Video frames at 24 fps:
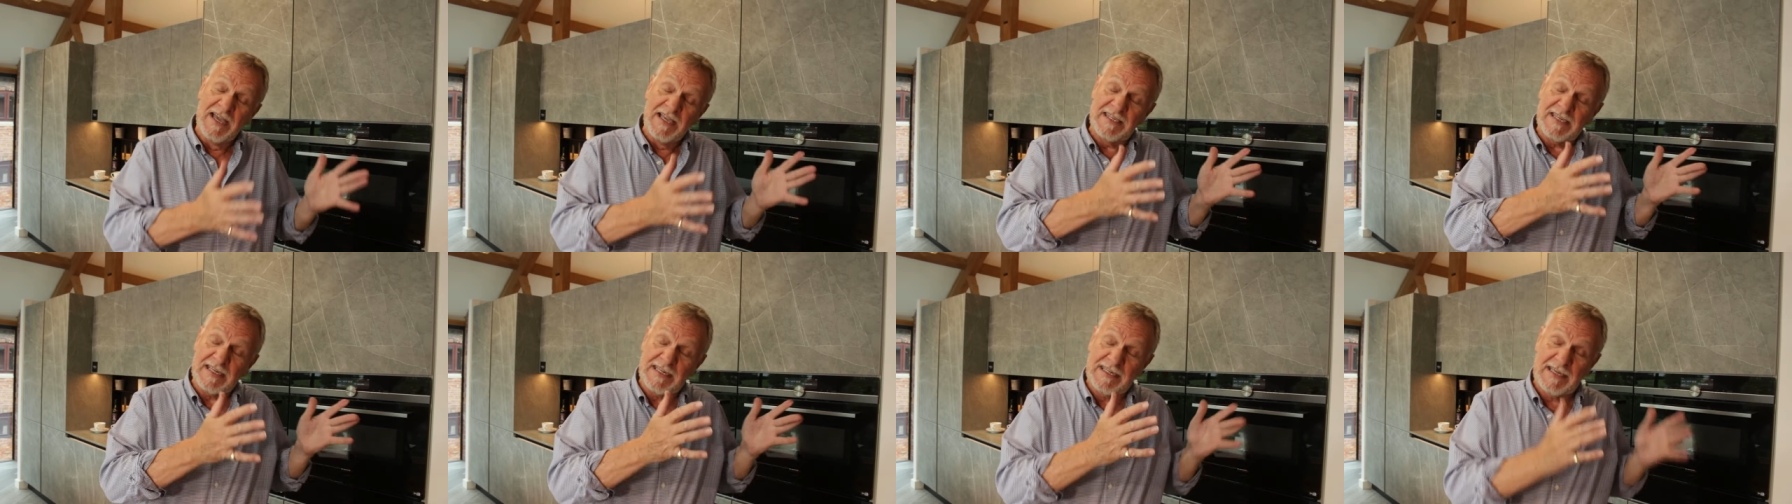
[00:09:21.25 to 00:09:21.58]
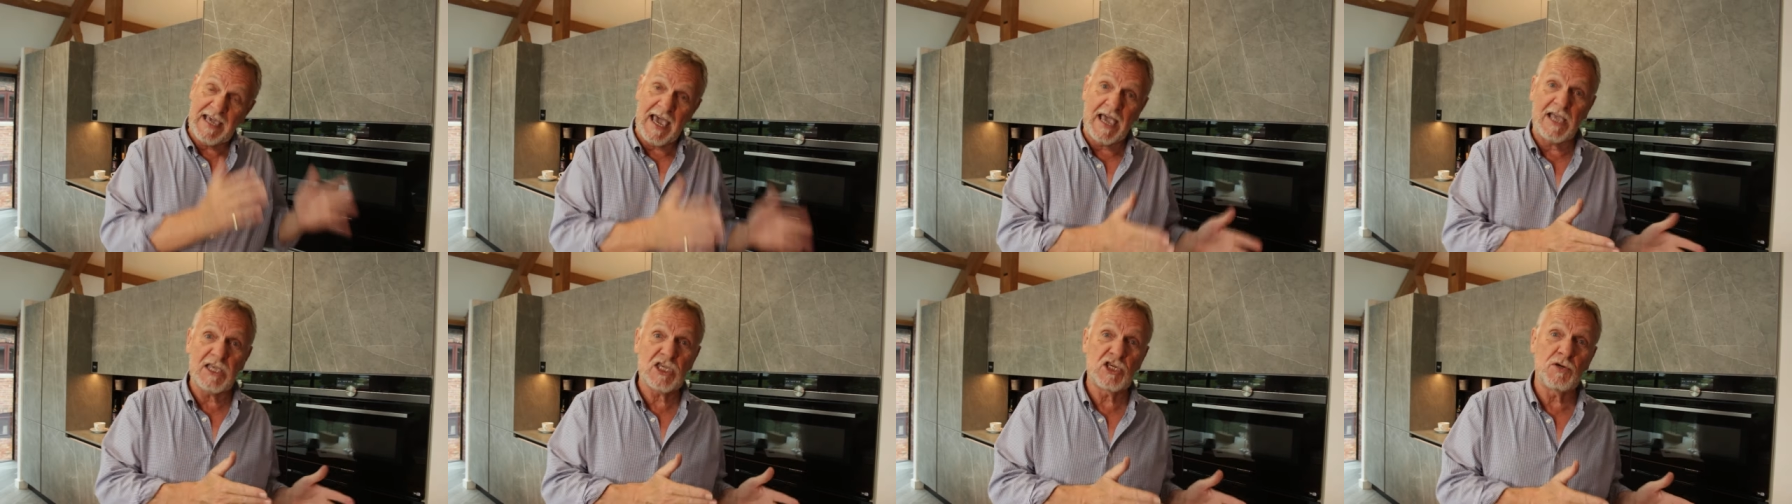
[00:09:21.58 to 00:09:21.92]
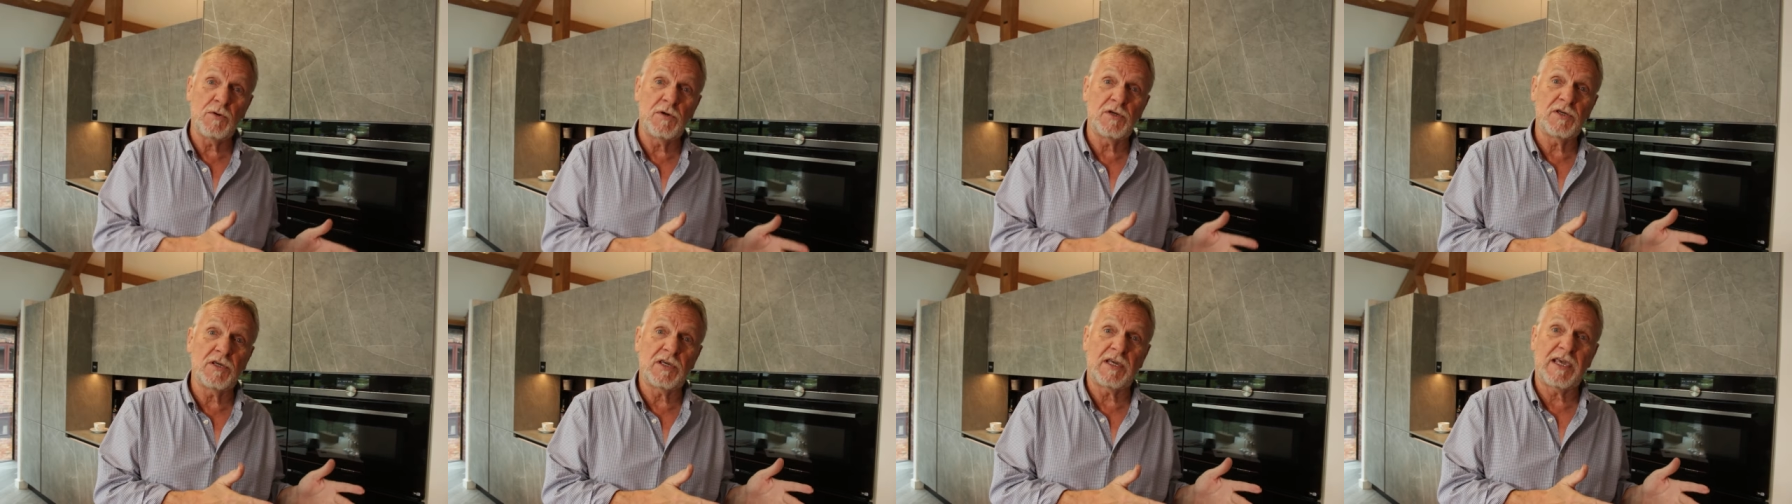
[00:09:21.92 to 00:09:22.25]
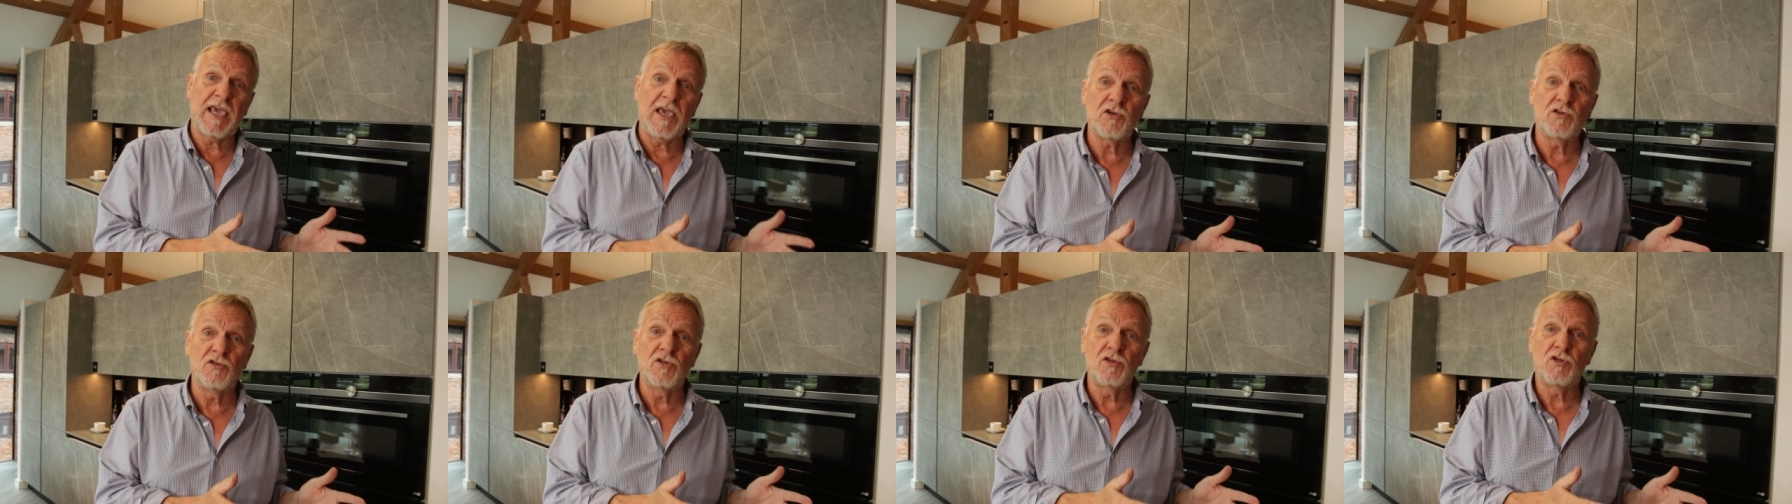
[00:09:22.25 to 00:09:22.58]
to get to a
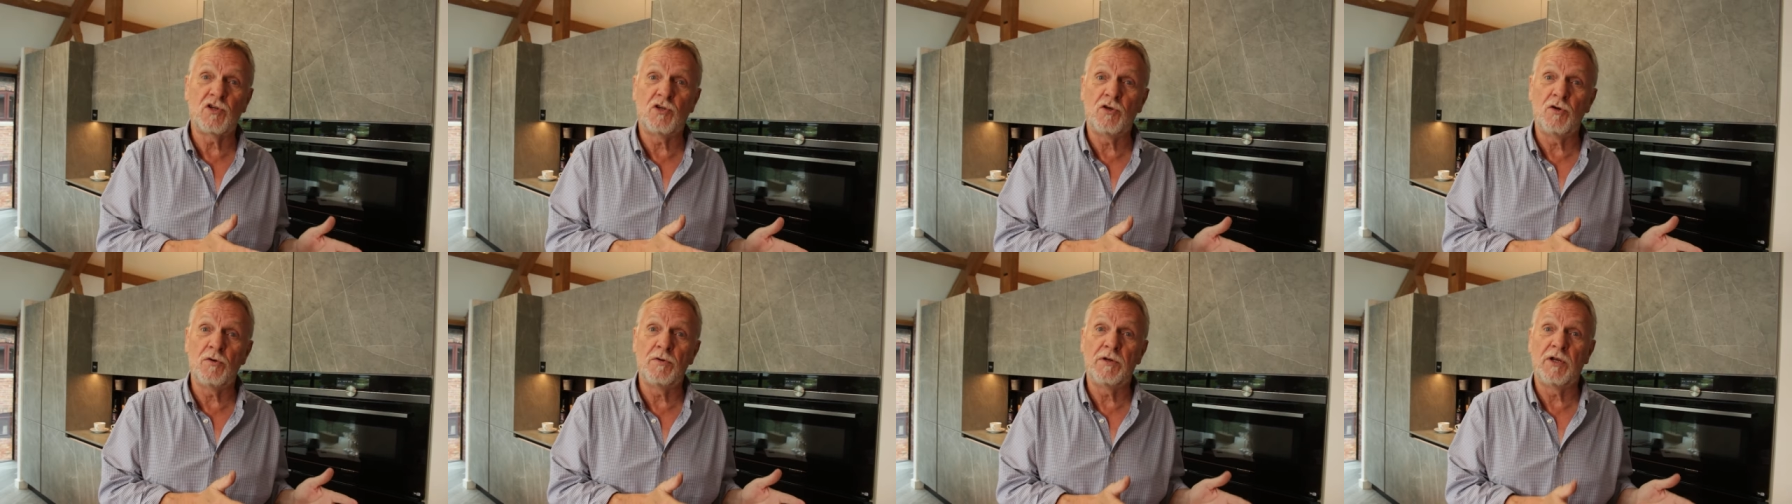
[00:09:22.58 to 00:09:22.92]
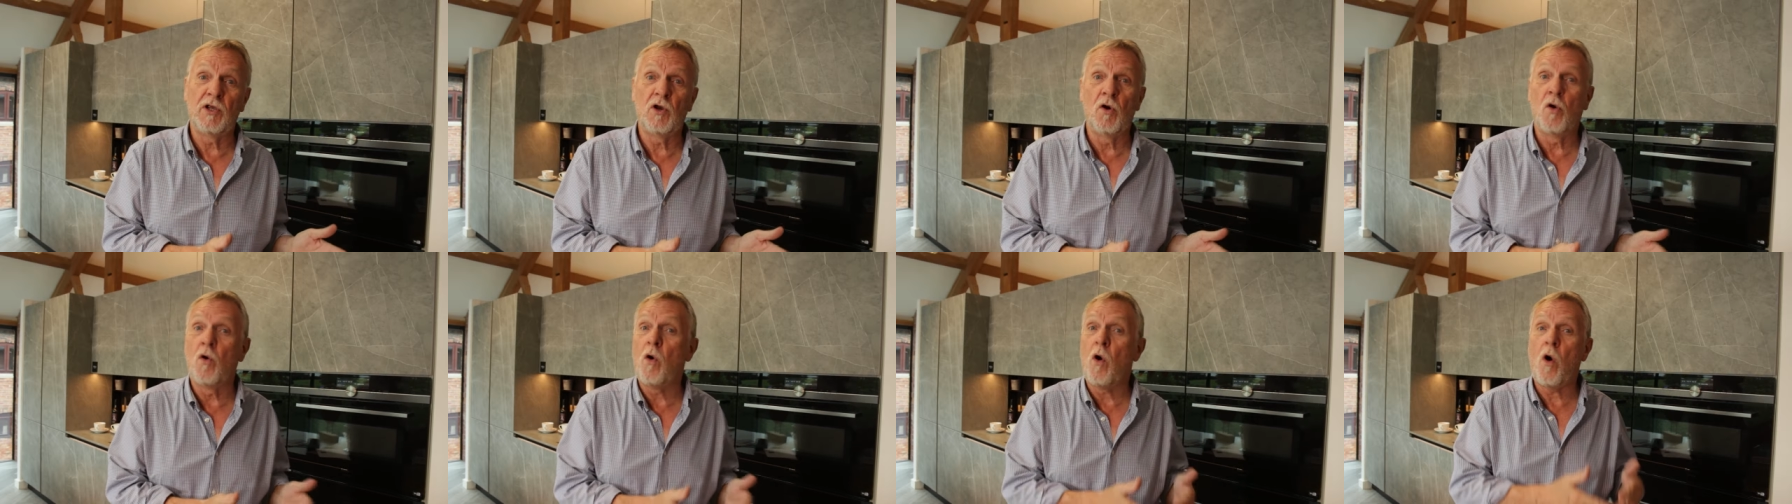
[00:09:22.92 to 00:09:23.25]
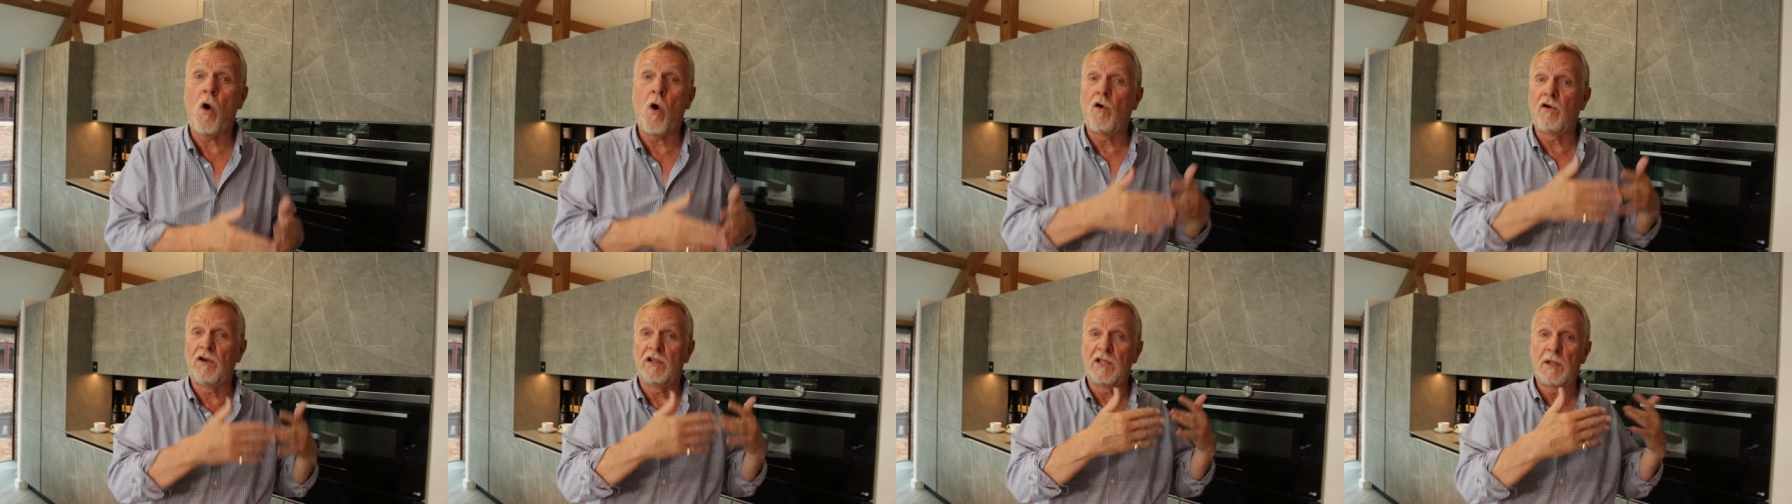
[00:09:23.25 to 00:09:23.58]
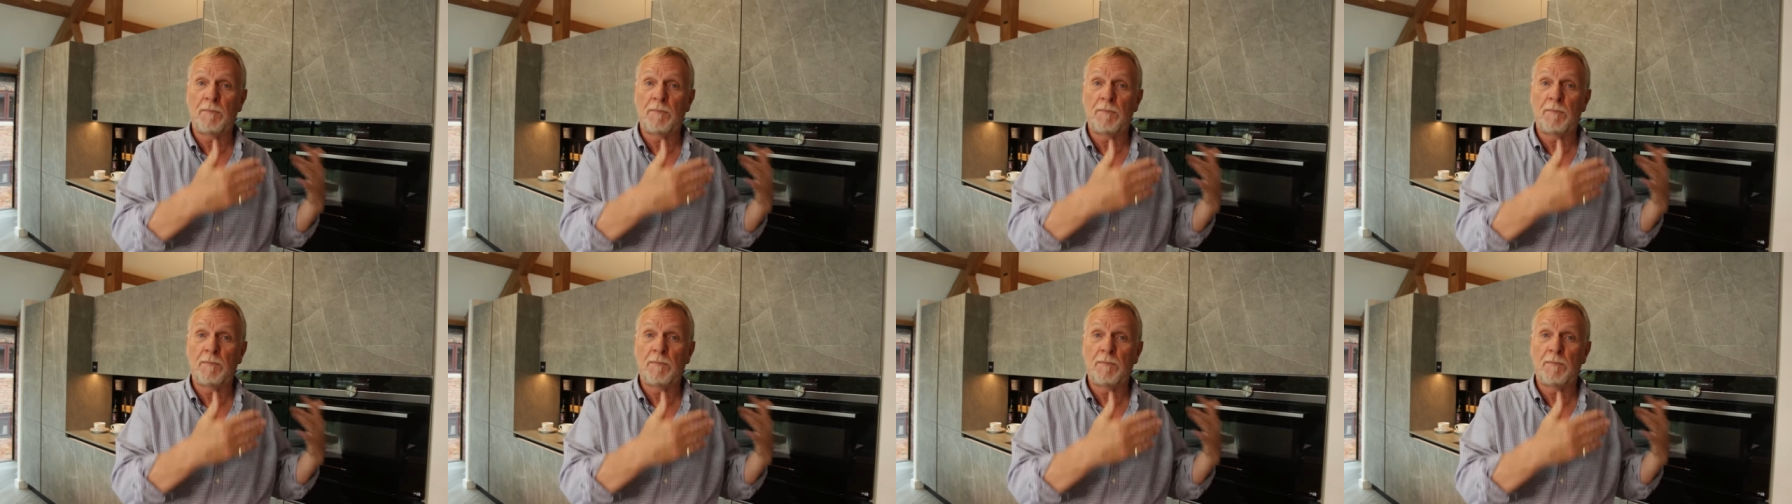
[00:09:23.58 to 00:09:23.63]
kitchen studio or